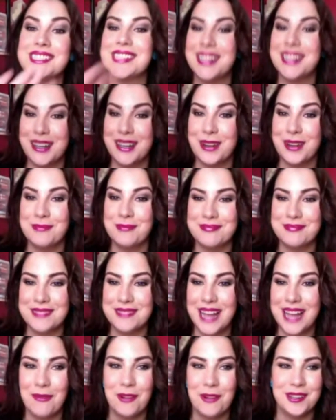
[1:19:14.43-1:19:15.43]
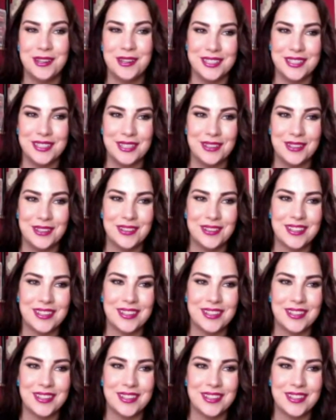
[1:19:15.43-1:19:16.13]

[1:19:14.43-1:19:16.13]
you know, not wanting to go there.